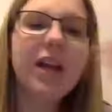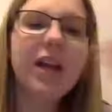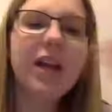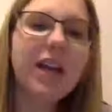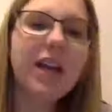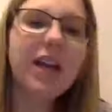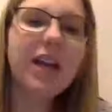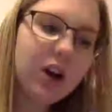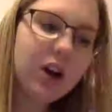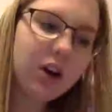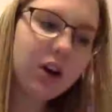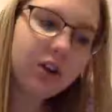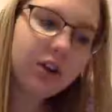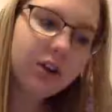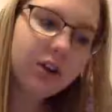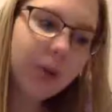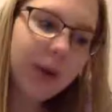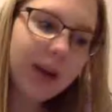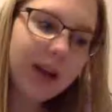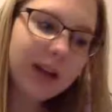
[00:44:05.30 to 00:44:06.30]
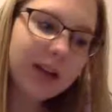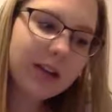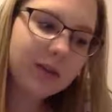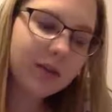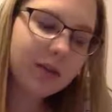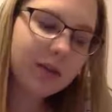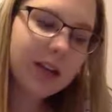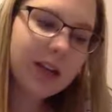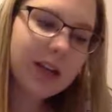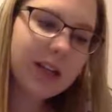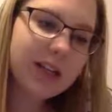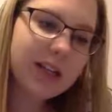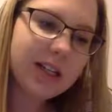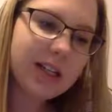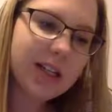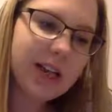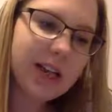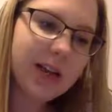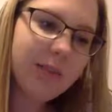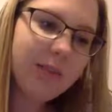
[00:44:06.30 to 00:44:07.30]
Because if an earthquake is
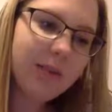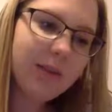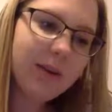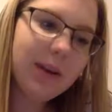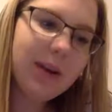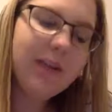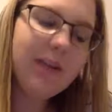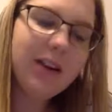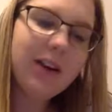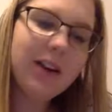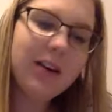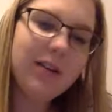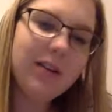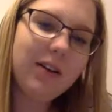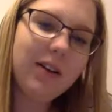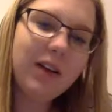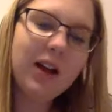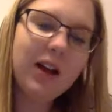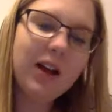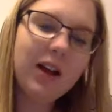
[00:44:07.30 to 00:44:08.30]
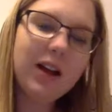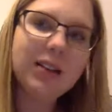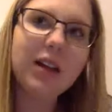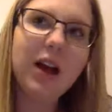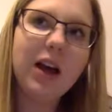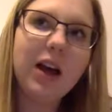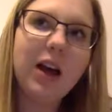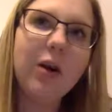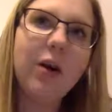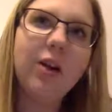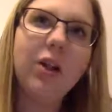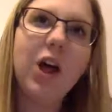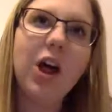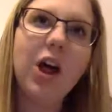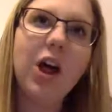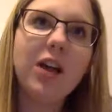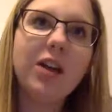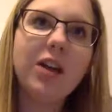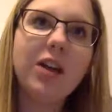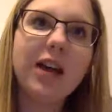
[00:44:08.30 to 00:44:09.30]
really deep, even if so a
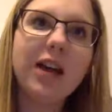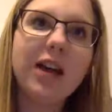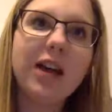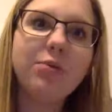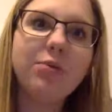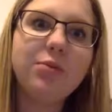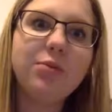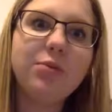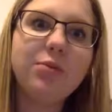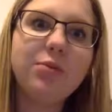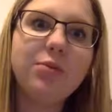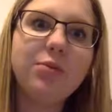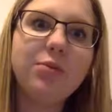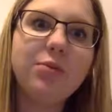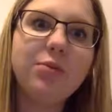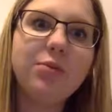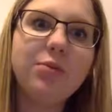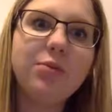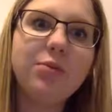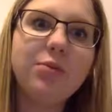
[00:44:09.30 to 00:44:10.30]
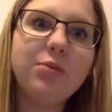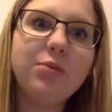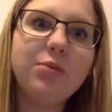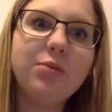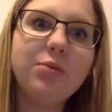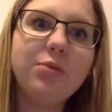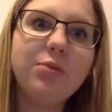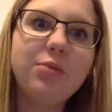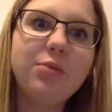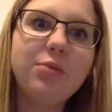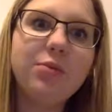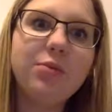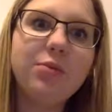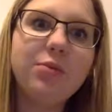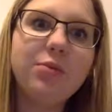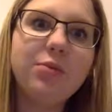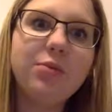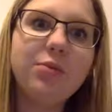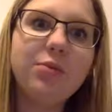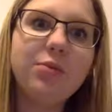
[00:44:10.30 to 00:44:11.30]
lot of the times we don't feel it if it
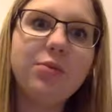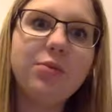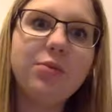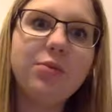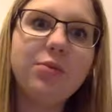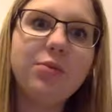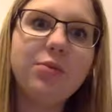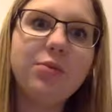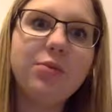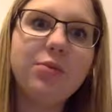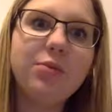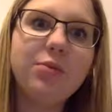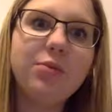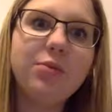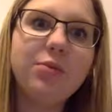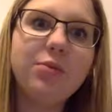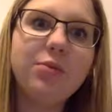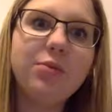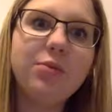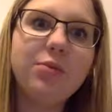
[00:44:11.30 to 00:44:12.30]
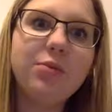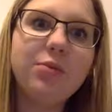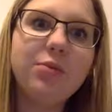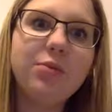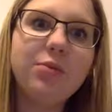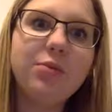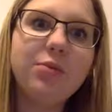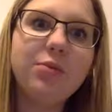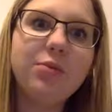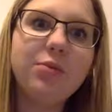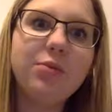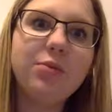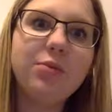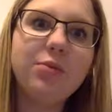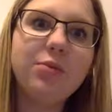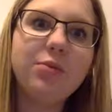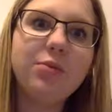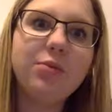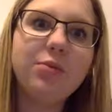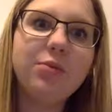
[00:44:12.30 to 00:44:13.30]
doesn't break the Earth's surface. It's when it's right
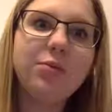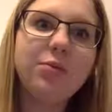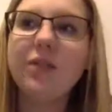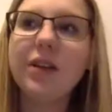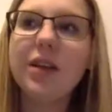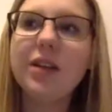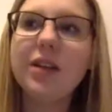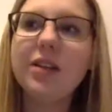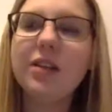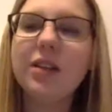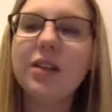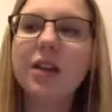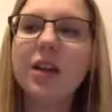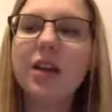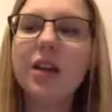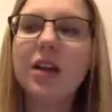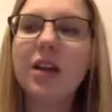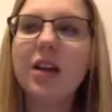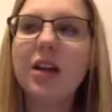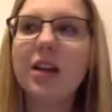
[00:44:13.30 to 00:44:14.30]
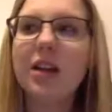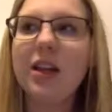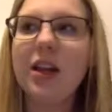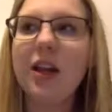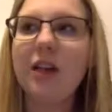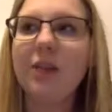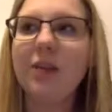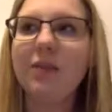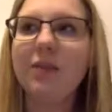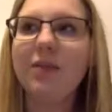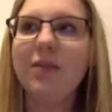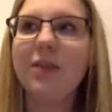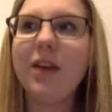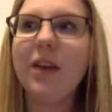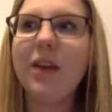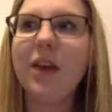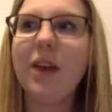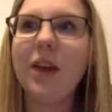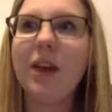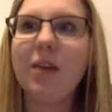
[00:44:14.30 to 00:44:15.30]
on the surface that we
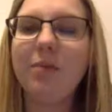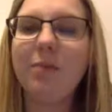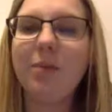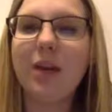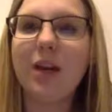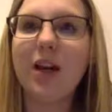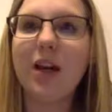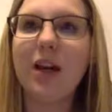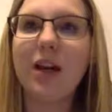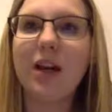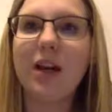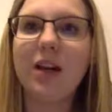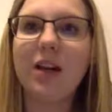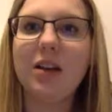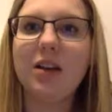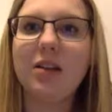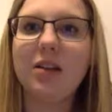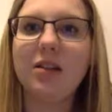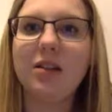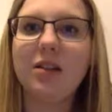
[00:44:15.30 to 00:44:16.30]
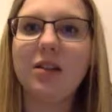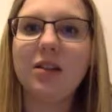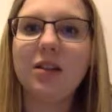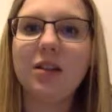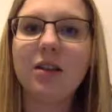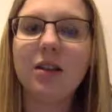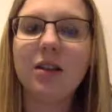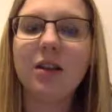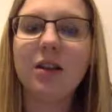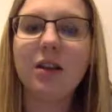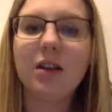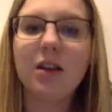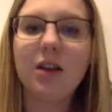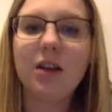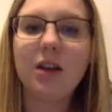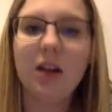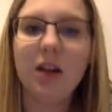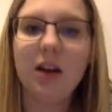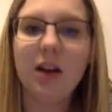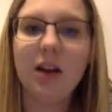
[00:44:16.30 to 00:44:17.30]
feel it because
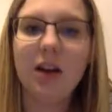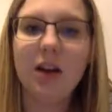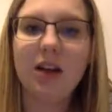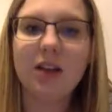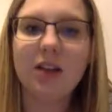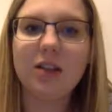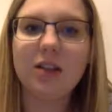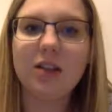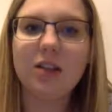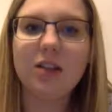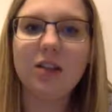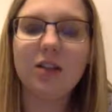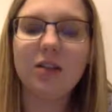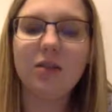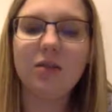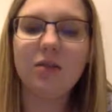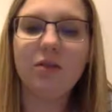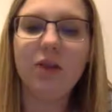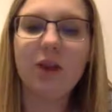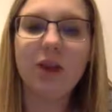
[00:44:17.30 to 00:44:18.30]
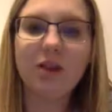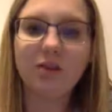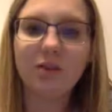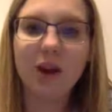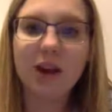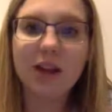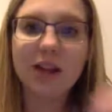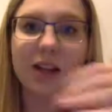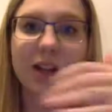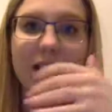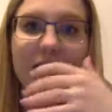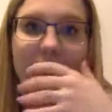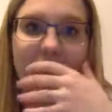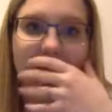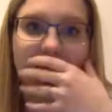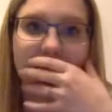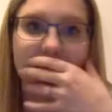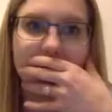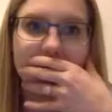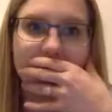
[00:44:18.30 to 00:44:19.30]
it's right there.